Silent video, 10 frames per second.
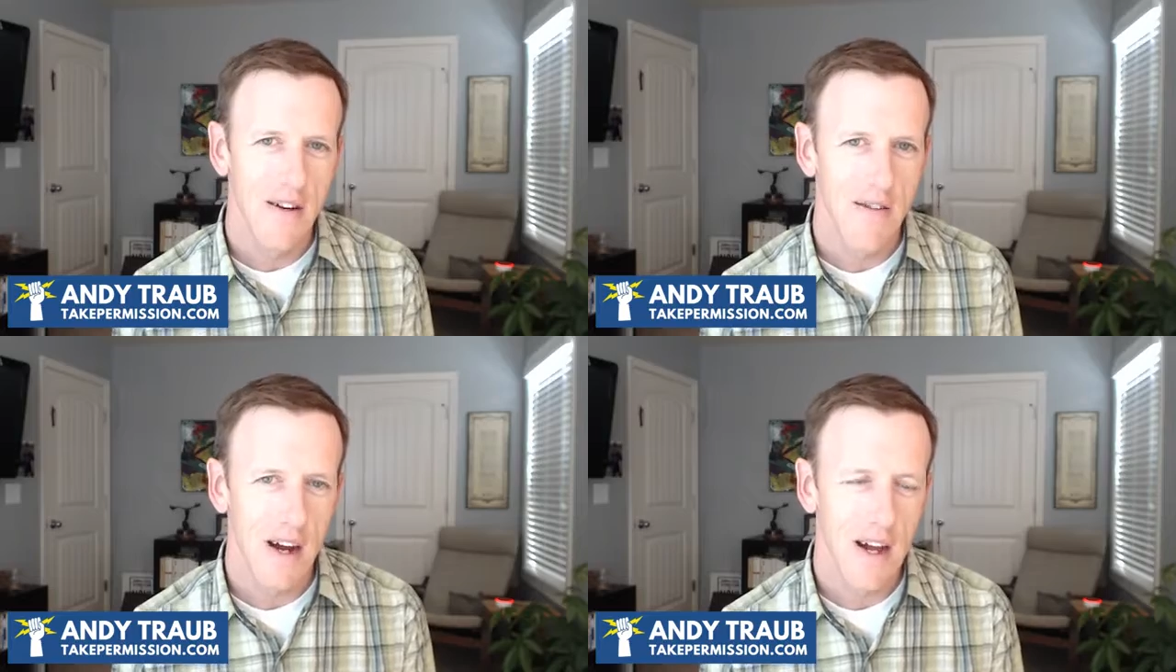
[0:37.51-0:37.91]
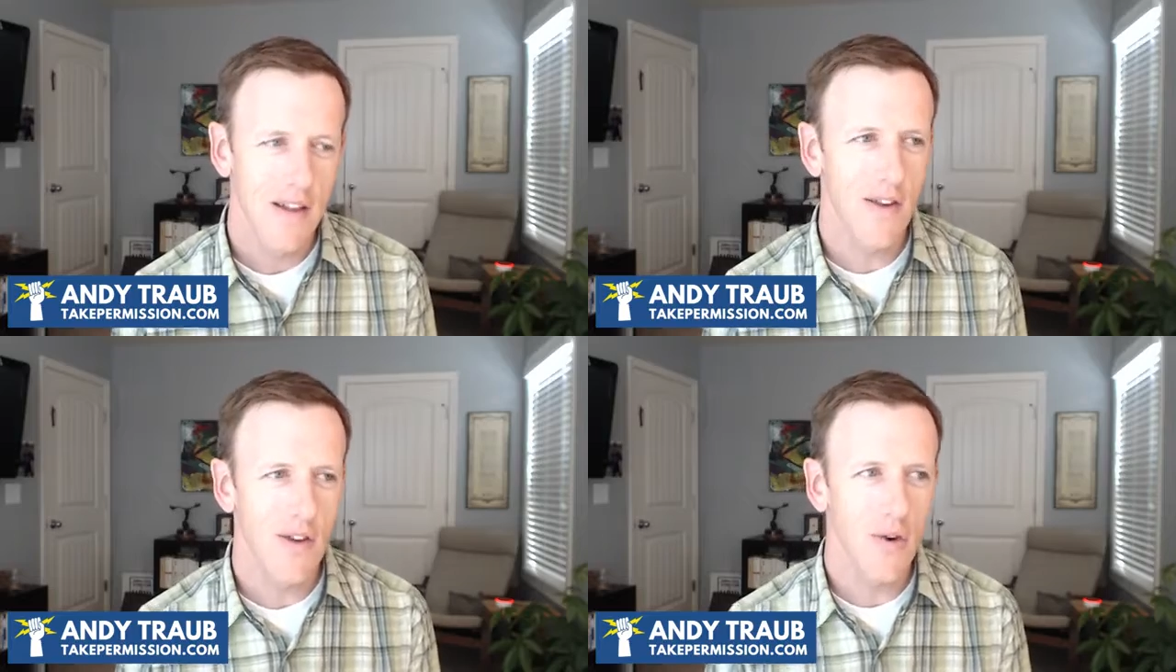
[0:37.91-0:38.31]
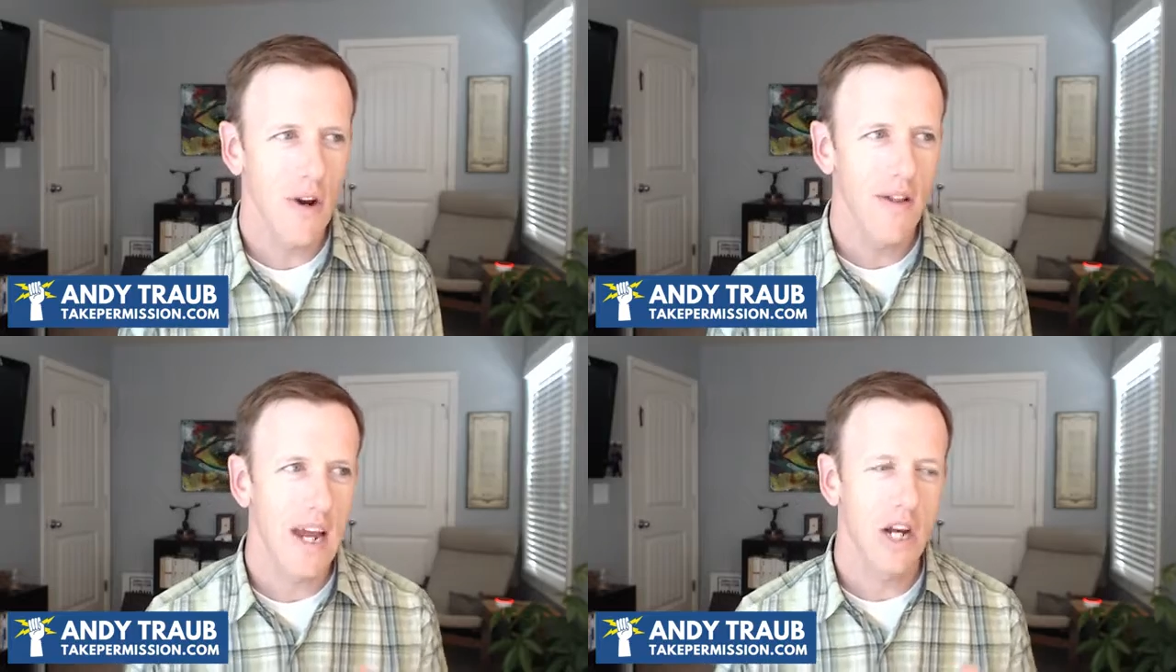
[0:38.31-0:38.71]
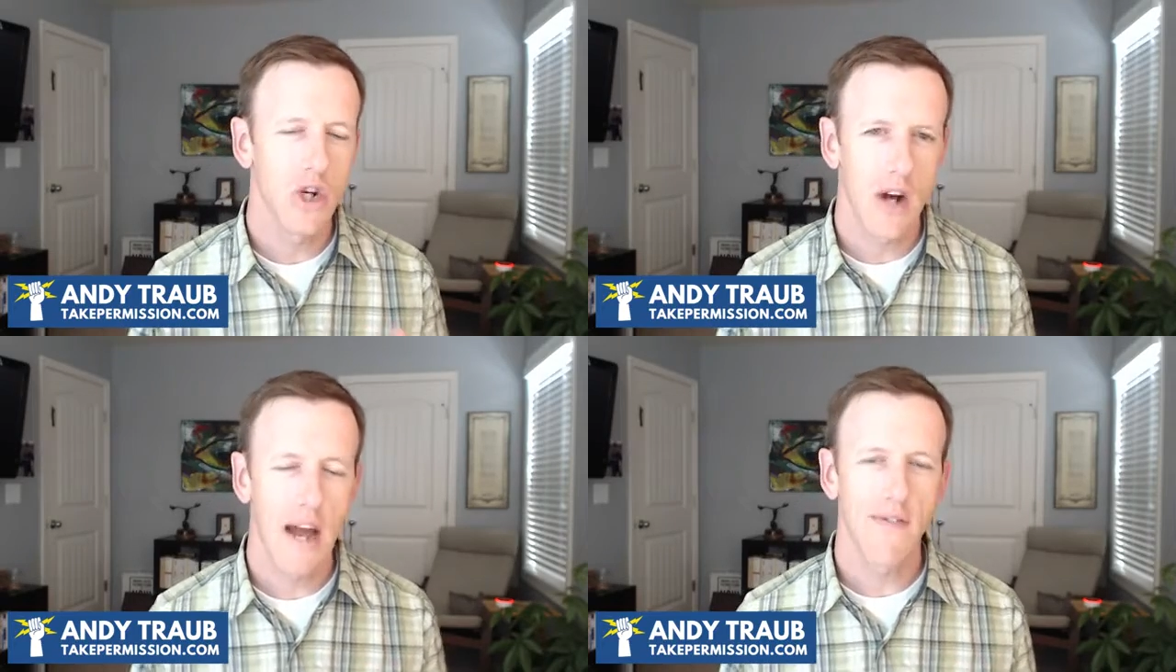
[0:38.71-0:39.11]
Right? This is sort of like
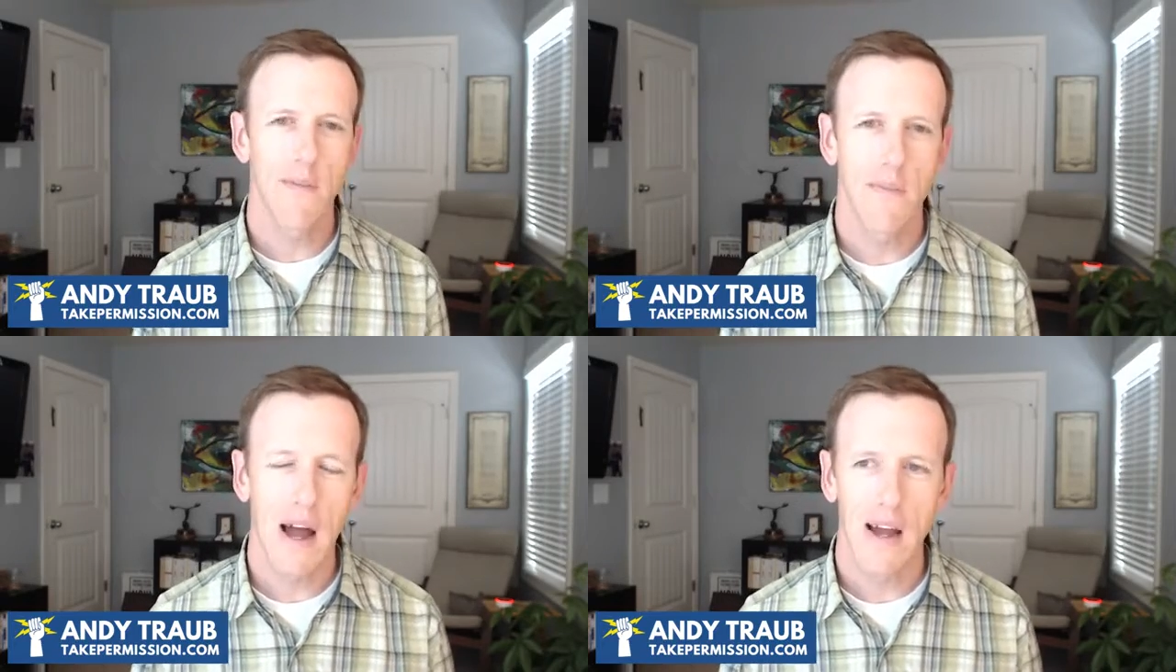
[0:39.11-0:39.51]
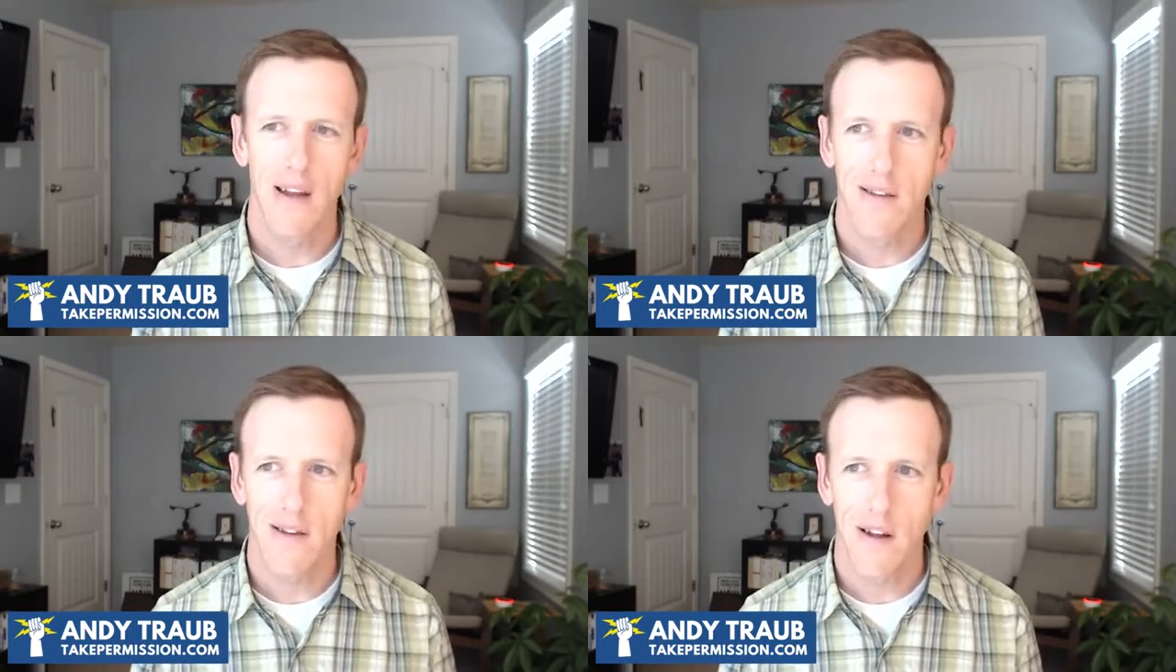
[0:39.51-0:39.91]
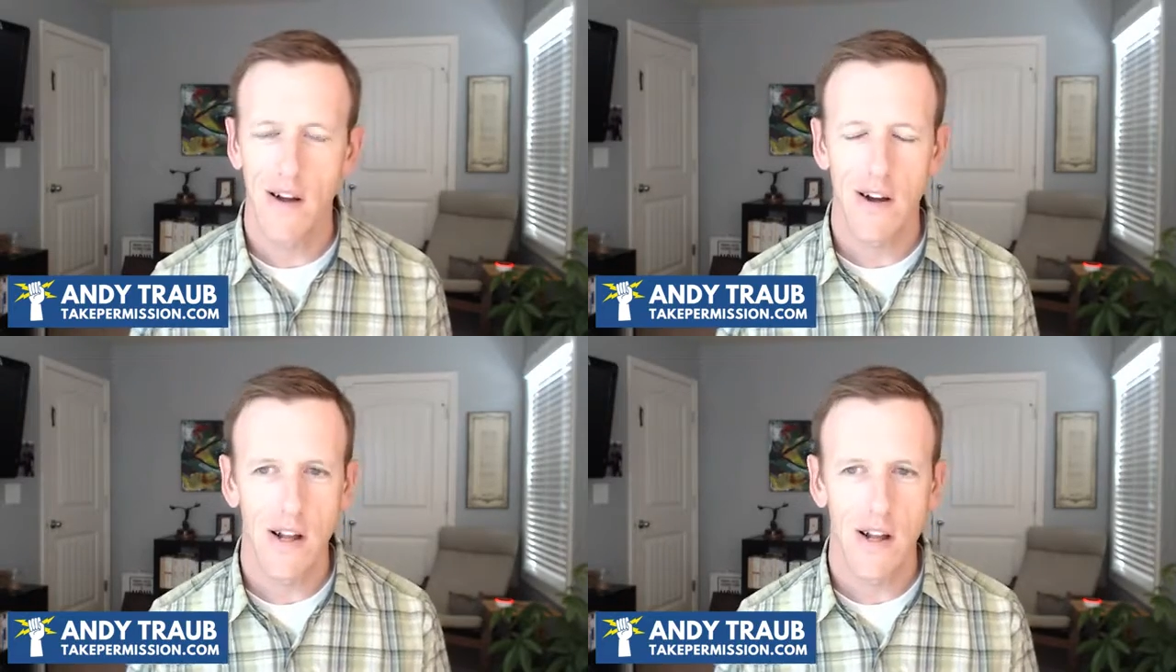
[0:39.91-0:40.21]
driving by a skunk